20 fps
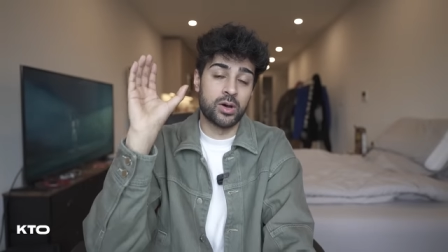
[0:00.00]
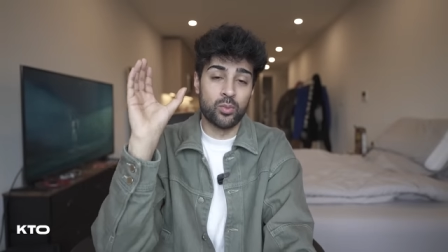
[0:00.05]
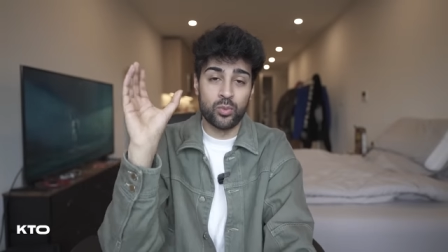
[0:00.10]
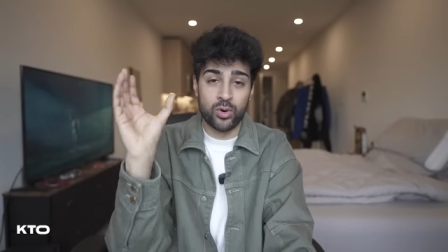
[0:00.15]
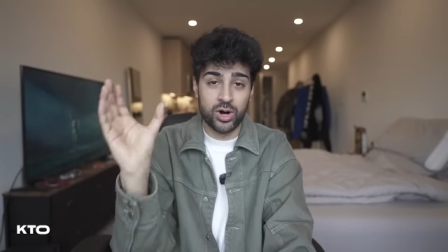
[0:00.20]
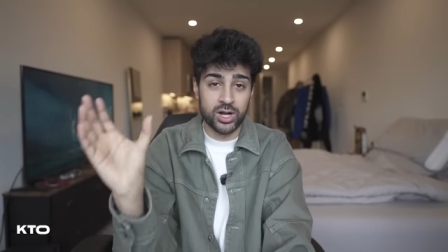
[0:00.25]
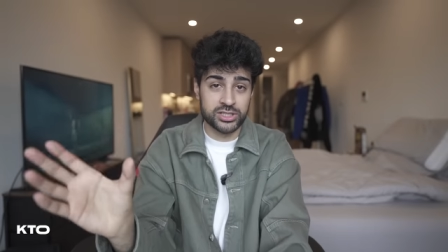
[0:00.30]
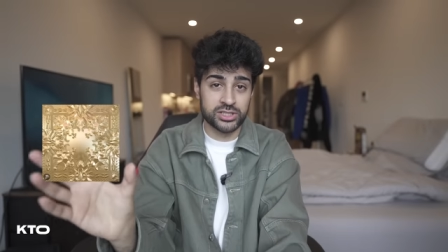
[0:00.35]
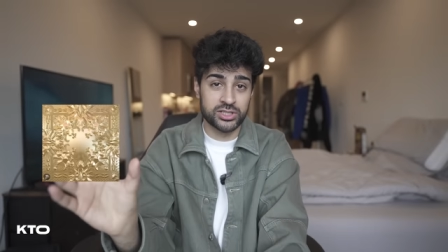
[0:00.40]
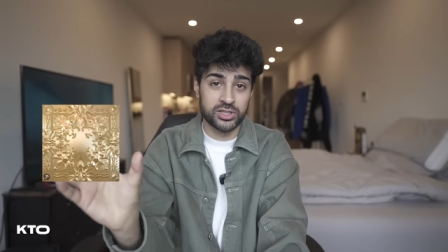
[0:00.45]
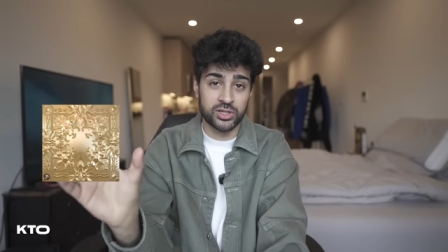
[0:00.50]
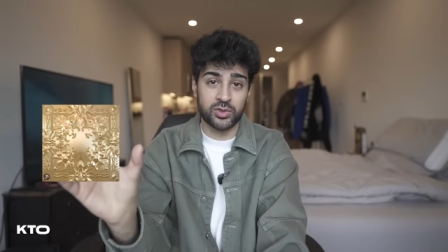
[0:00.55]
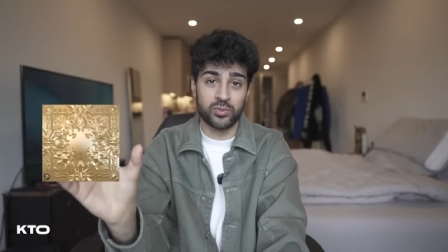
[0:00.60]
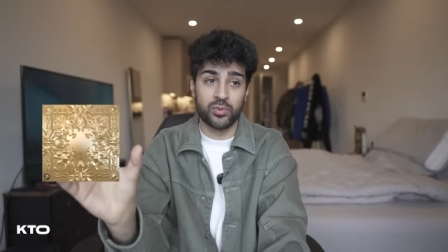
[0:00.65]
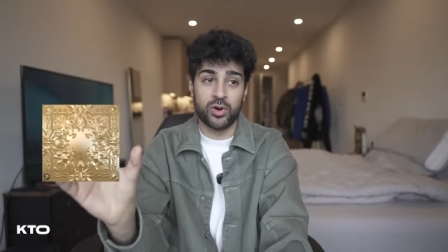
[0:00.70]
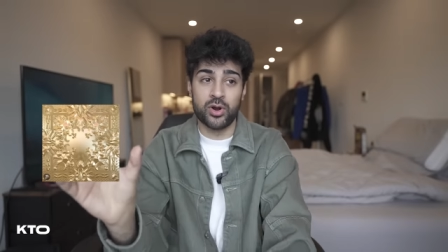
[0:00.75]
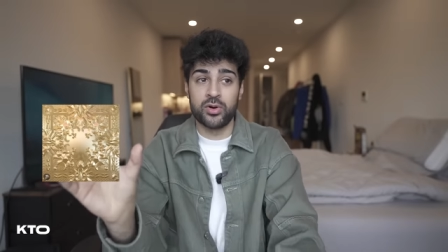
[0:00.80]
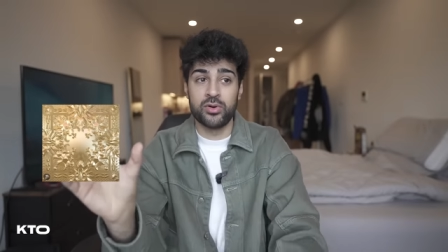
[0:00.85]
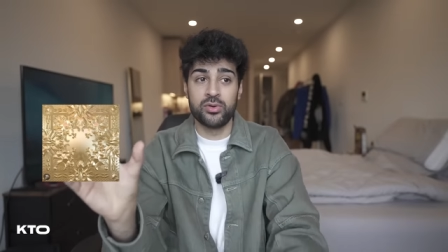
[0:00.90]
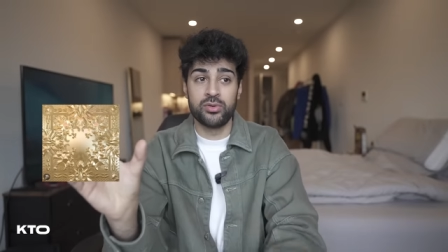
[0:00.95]
Watch the
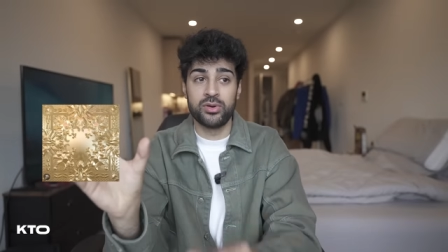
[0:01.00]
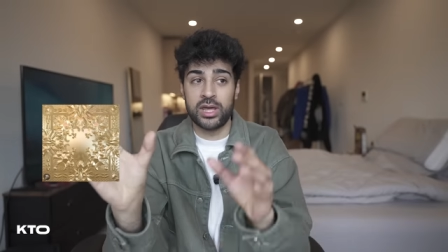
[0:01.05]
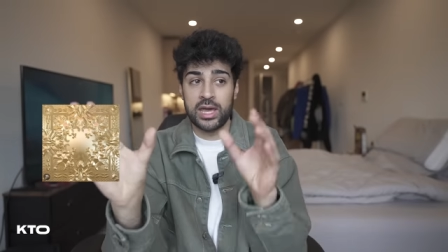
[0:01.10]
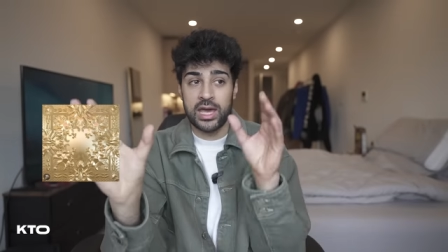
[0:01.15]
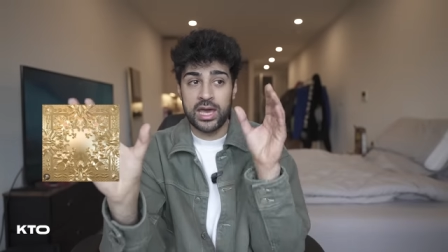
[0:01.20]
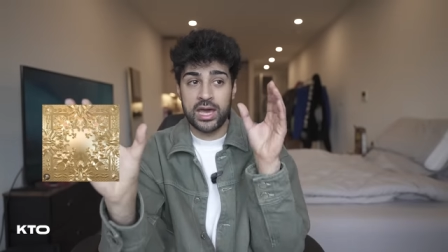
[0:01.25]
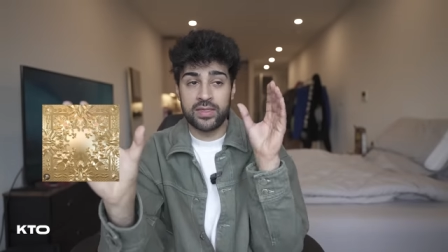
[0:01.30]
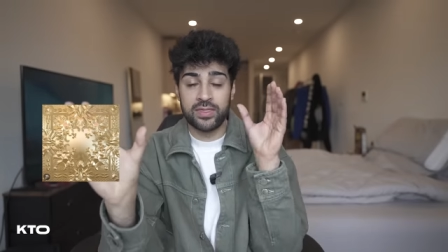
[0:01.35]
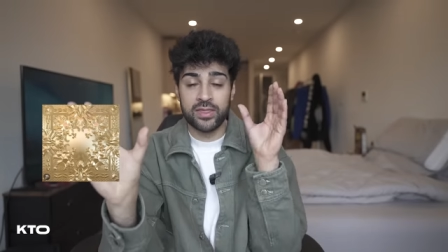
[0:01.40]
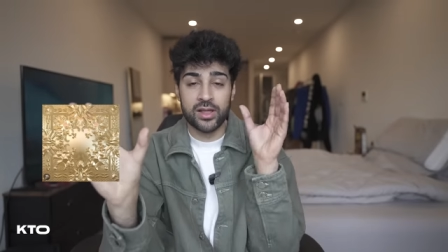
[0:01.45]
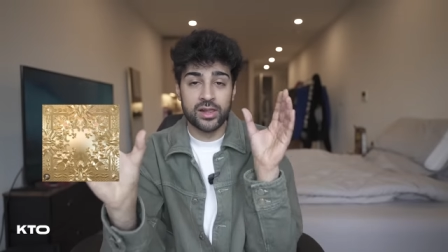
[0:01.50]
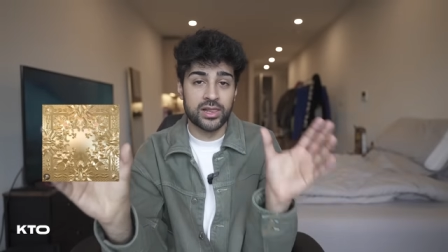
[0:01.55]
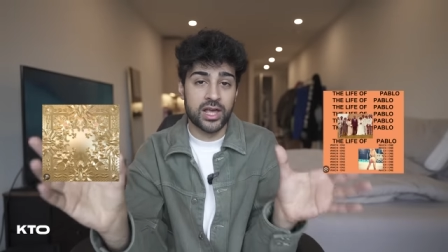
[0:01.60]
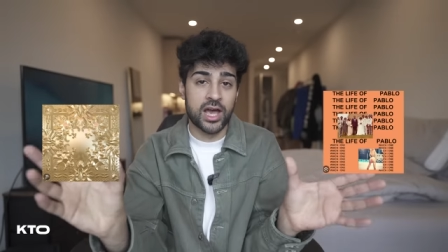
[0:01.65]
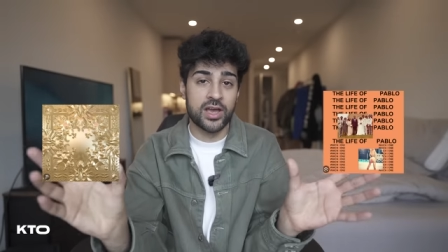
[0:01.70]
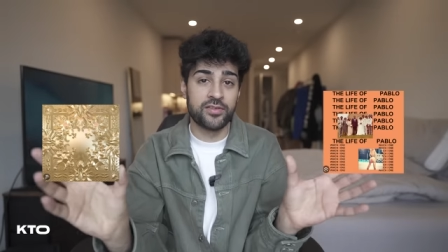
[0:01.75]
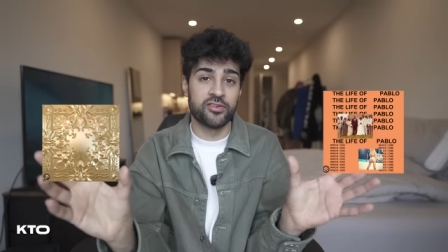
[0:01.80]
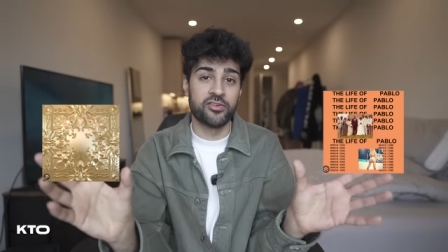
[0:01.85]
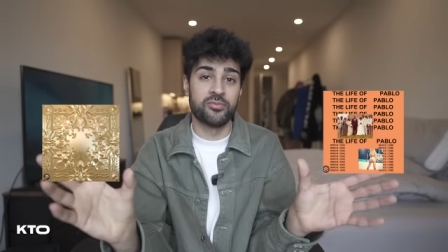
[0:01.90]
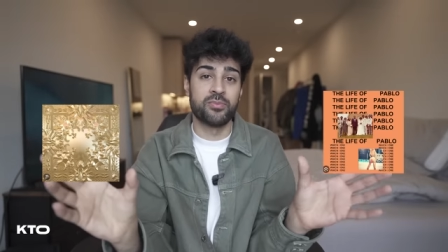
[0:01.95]
Throne and The
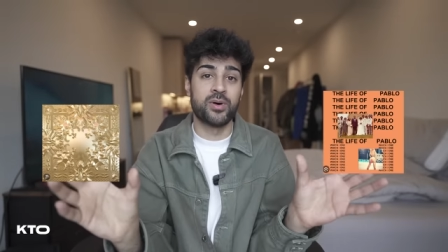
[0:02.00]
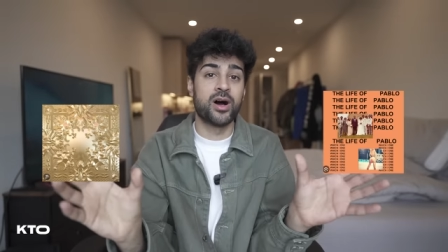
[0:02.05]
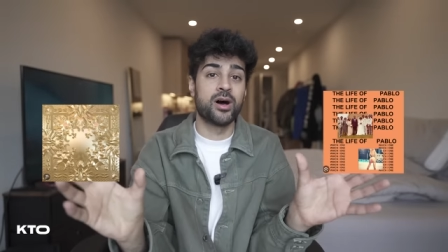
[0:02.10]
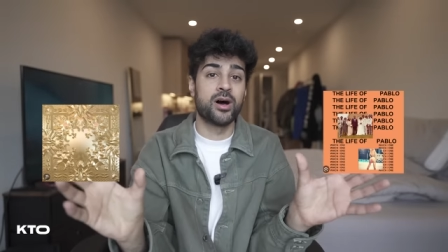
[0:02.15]
Life of